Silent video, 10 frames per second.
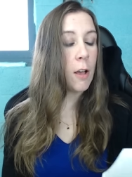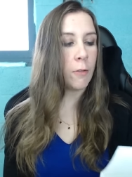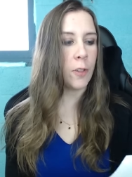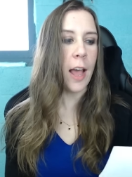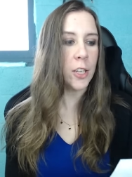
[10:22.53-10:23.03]

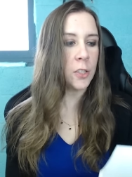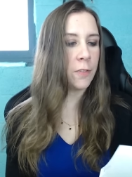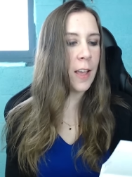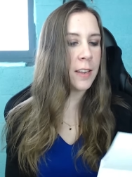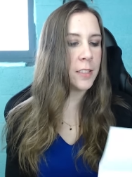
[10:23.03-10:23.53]
Flash
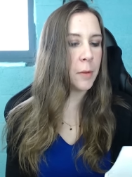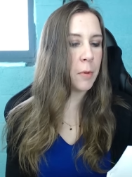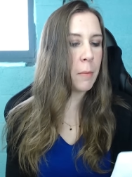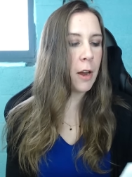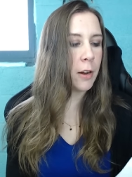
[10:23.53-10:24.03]
Phantom
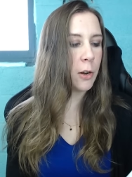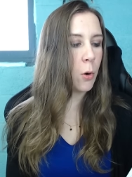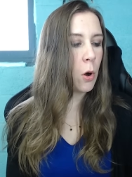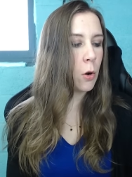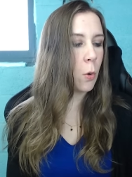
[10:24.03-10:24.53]
American
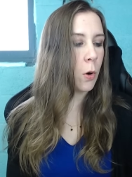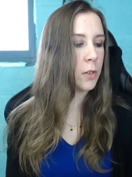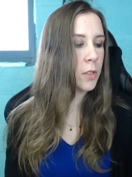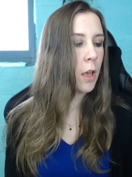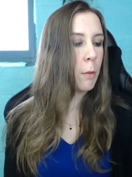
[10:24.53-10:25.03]
Quarter
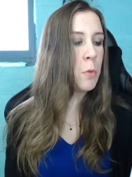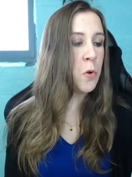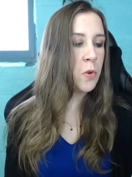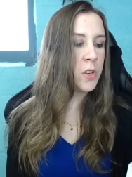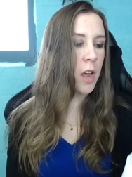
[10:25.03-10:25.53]
Horse,
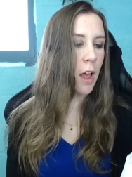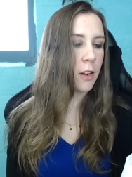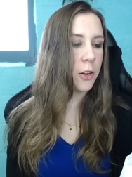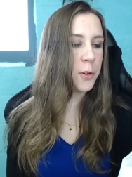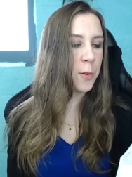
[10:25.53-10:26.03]
Moon
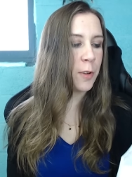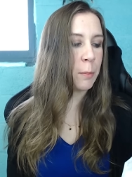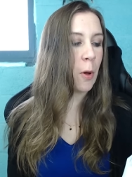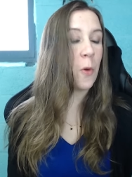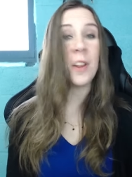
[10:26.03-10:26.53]
Dollar
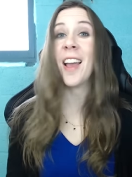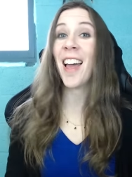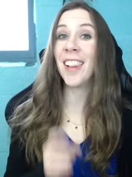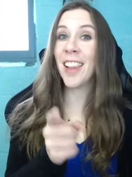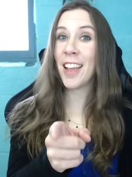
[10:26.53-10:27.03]
Jorvik Pony.
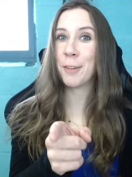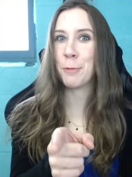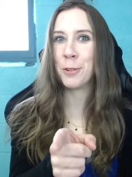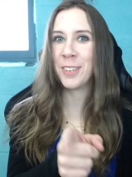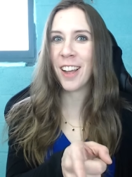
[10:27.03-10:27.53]
I like
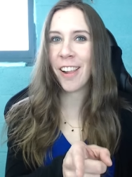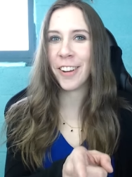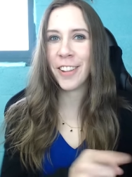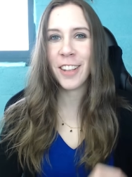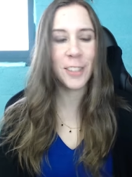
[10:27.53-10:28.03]
Moon
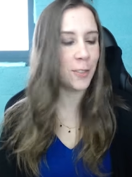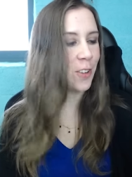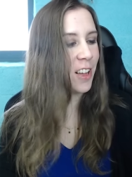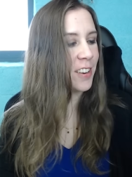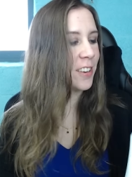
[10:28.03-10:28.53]
Dollar, that's
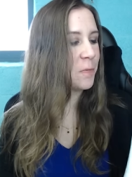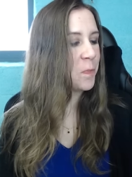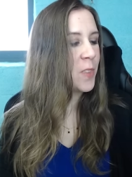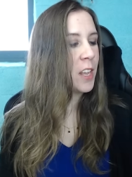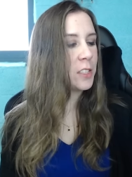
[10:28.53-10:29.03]
fun.
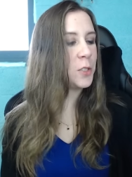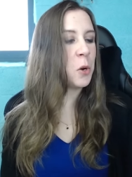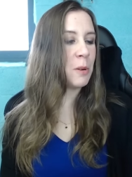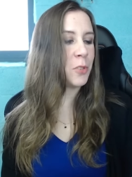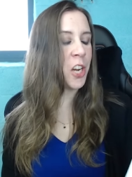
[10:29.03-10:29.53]

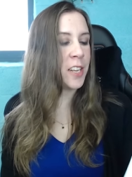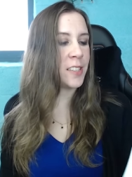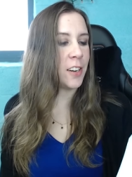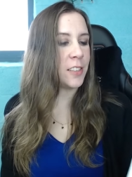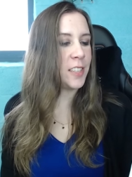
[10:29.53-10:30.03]
Storm
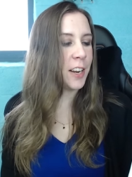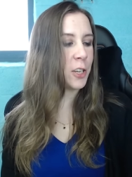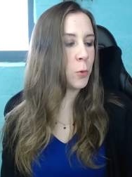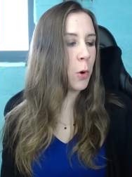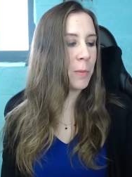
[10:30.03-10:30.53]
Chaser,
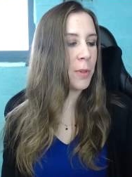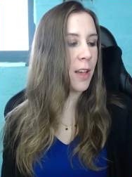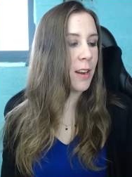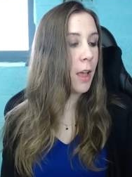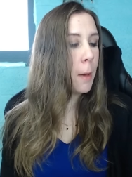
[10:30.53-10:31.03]
Danish Warm
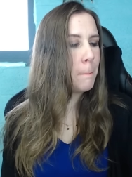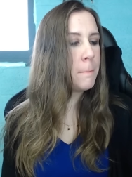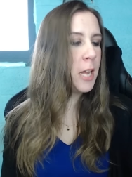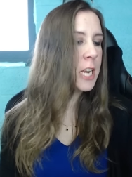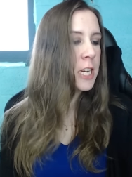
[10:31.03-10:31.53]
Blood,
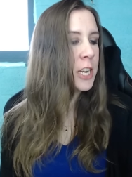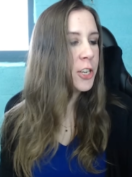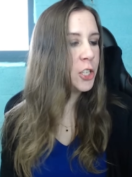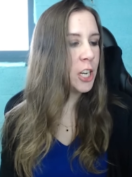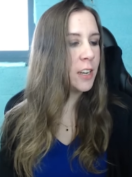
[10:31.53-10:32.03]
Money
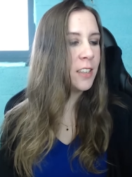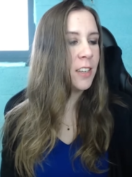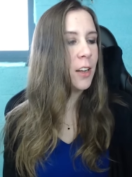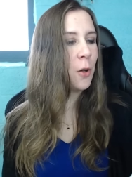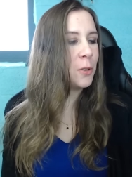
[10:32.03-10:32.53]
Ninja,
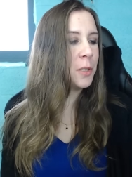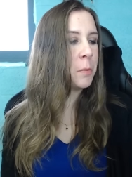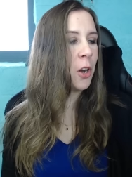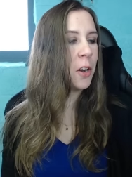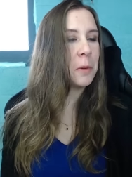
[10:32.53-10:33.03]

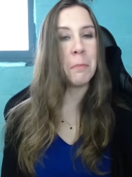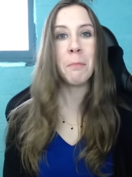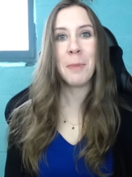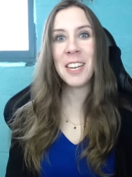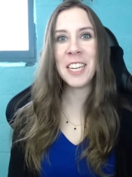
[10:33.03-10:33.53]
Oldenburg,
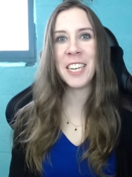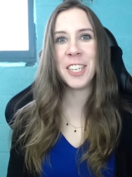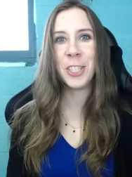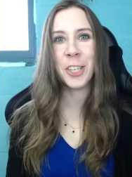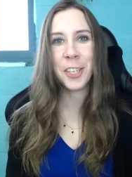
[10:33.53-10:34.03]
Money
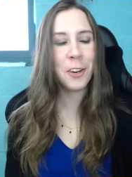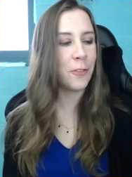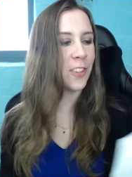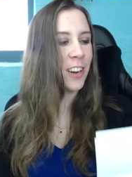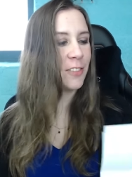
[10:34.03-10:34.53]
Ninja. You're
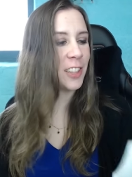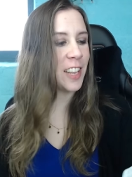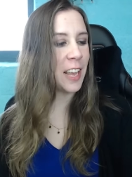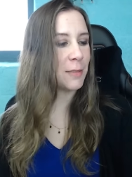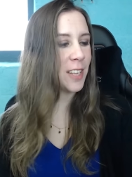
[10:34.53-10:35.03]
fun with
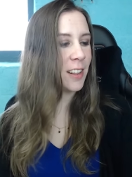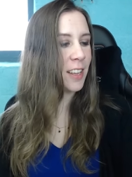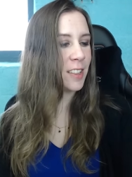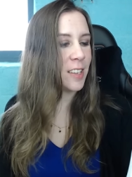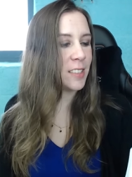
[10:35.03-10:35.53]
names, I
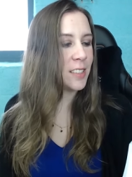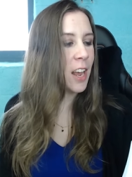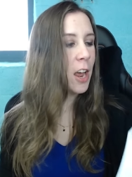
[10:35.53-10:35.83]
like these.